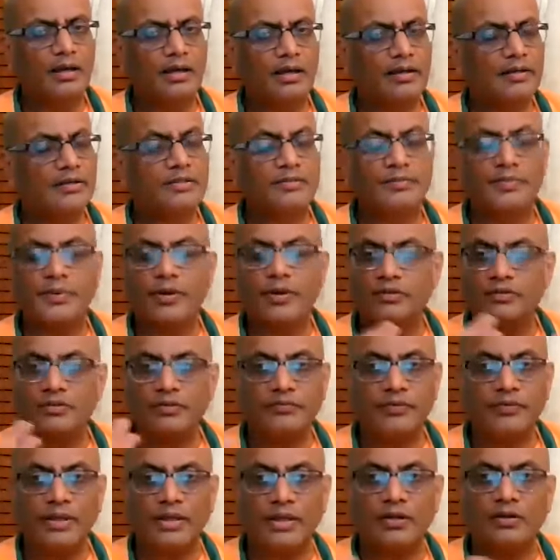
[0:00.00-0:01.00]
It is because
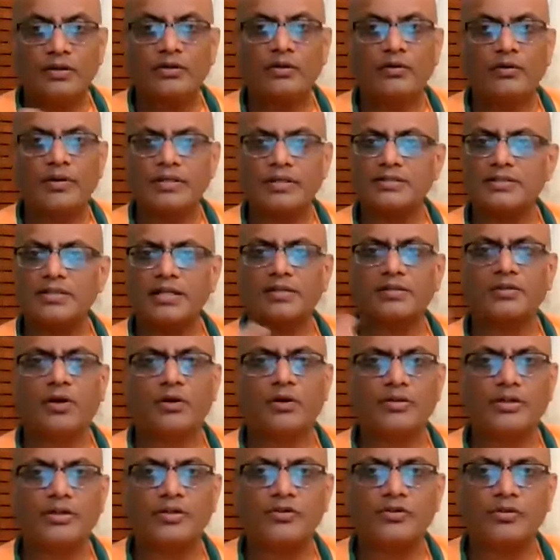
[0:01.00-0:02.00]
of ignorance I
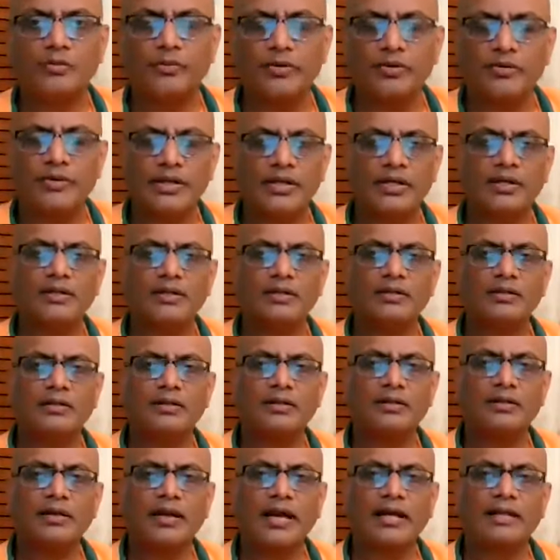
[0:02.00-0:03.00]
thought it to be real.
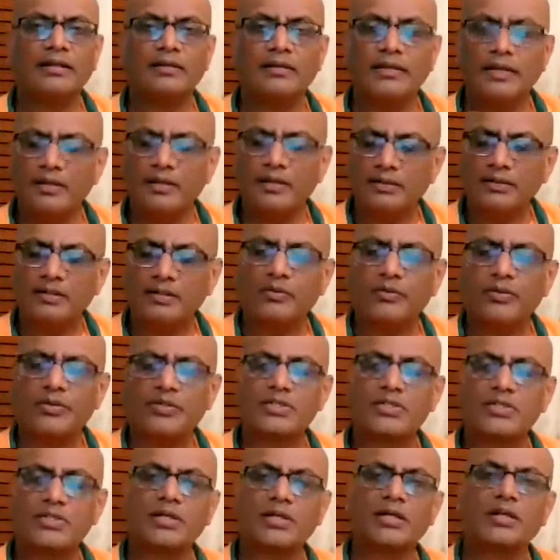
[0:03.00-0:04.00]
And then the
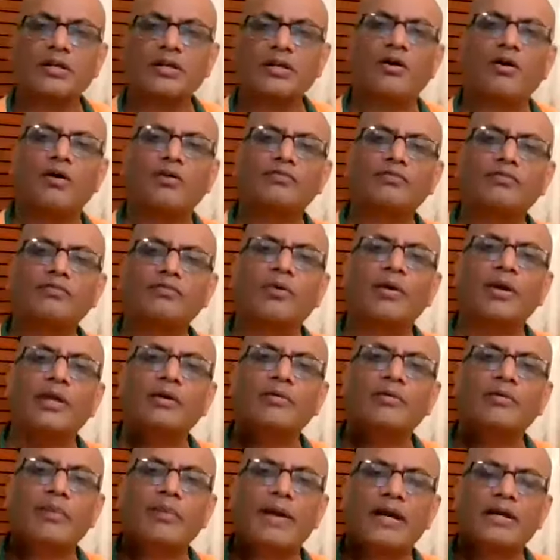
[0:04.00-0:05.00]
question of
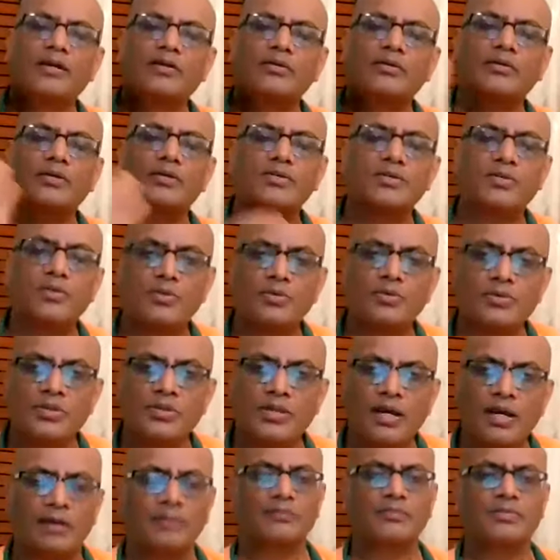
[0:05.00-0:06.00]
going back to the source
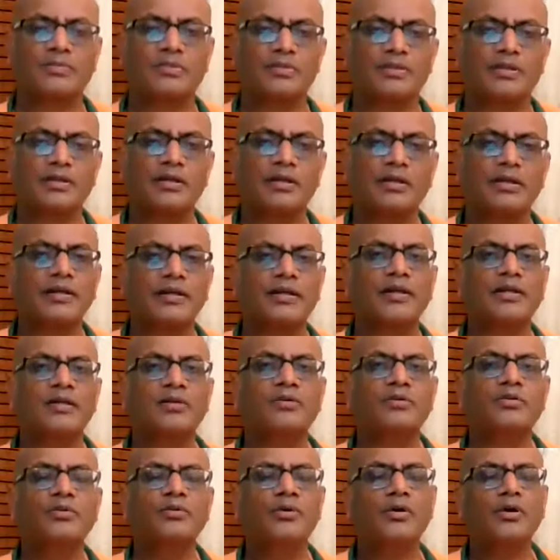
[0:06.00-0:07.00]
comes,
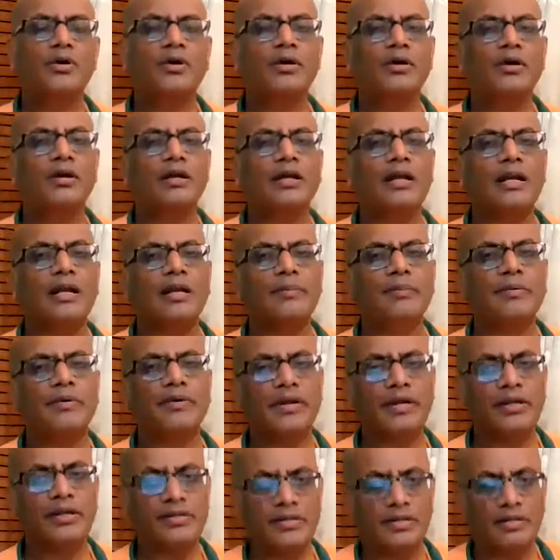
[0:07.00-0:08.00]
leading to
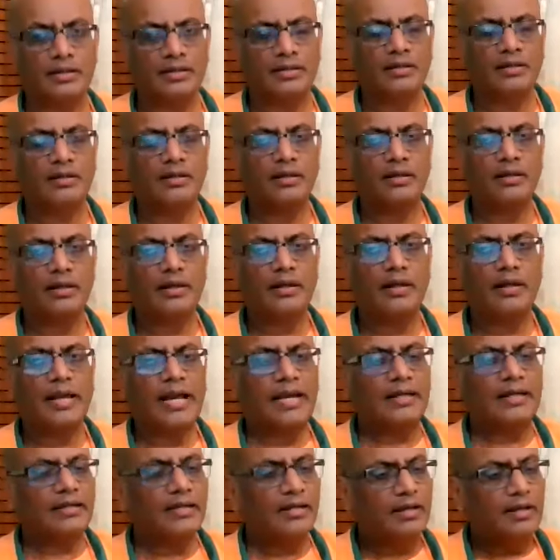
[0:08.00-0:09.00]
liberation.
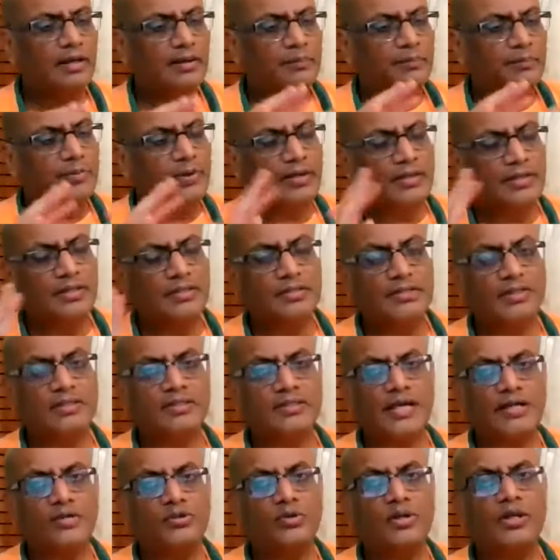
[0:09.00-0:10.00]
And the Prakriti
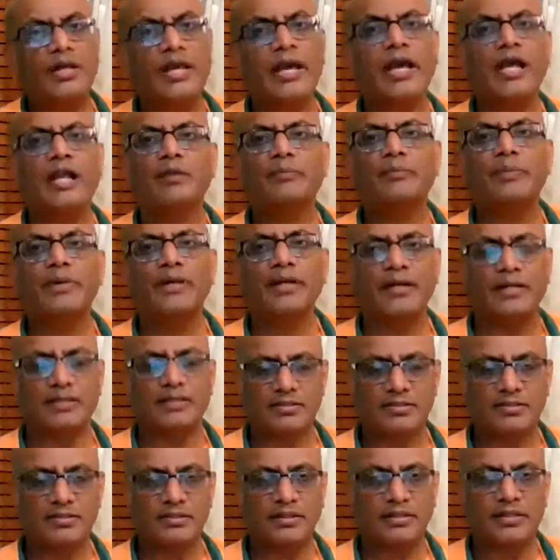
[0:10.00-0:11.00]
is actually helping
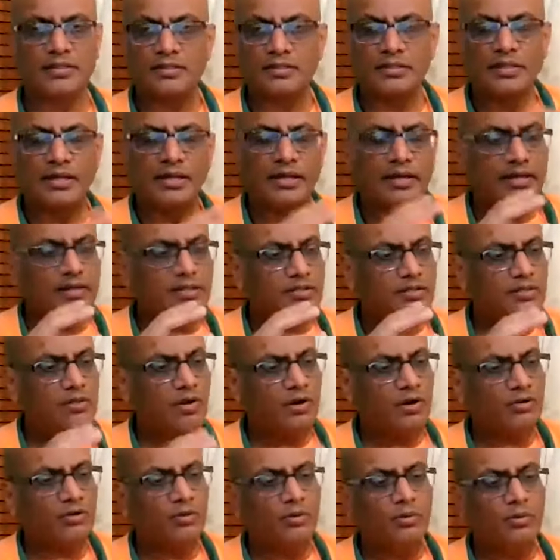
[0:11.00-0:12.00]
us. It is
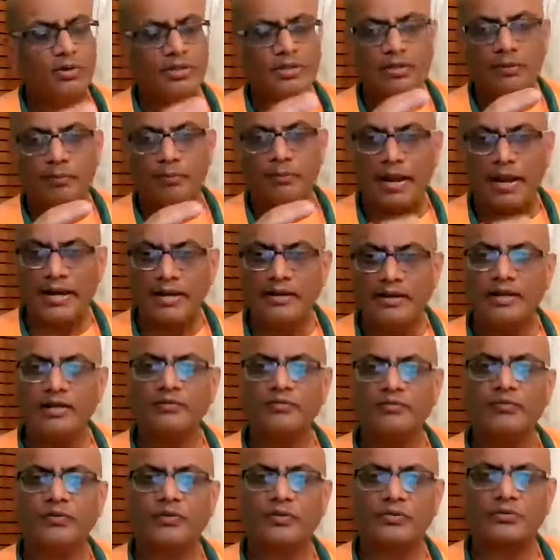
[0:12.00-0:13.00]
not only the
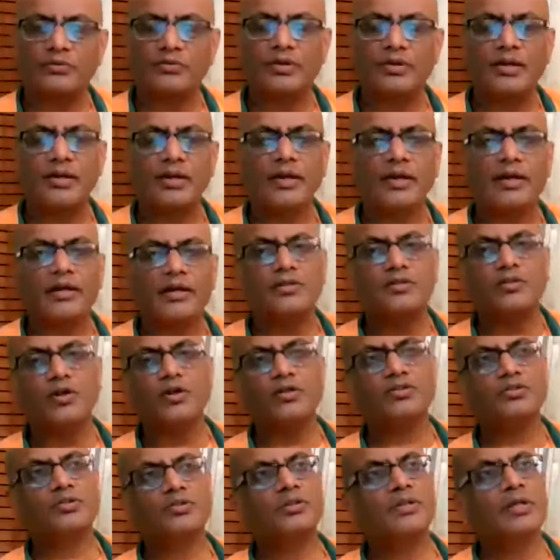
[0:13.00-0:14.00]
binding force, it is
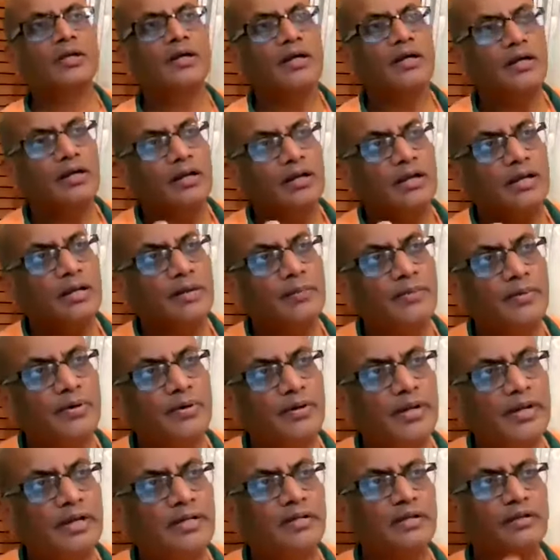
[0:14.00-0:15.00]
also the
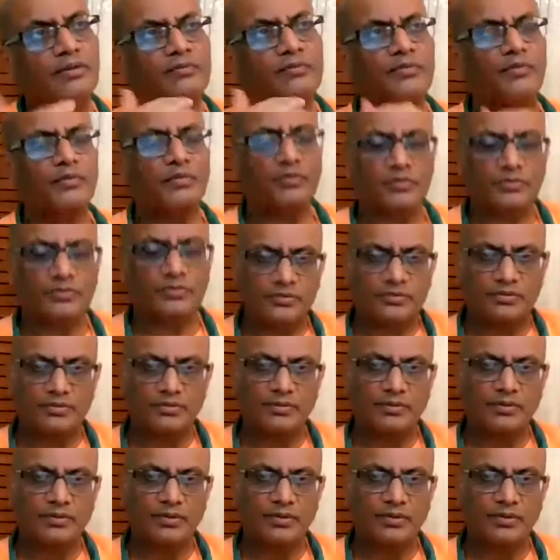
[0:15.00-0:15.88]
liberating force.